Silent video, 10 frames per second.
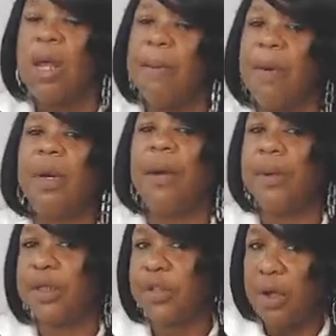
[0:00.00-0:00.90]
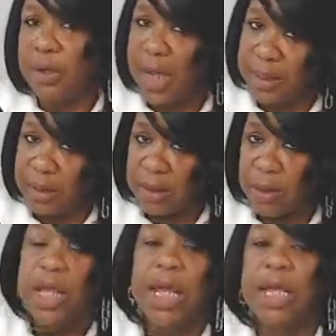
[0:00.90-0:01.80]
But what I want to show you how to do
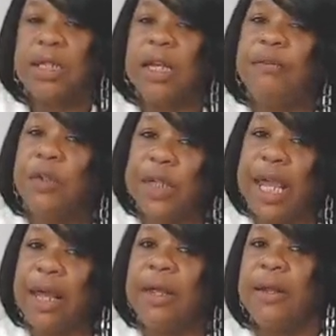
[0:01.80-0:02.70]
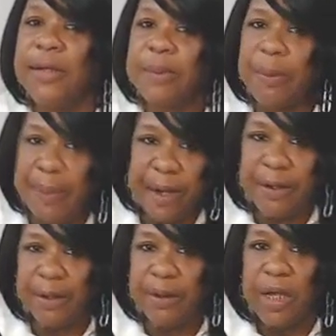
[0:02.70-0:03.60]
is that if you can't, let's prepare
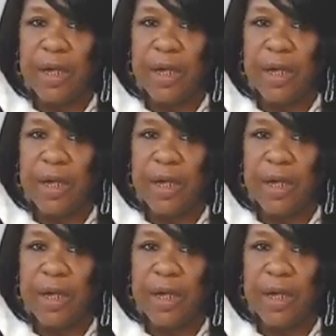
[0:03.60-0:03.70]
you.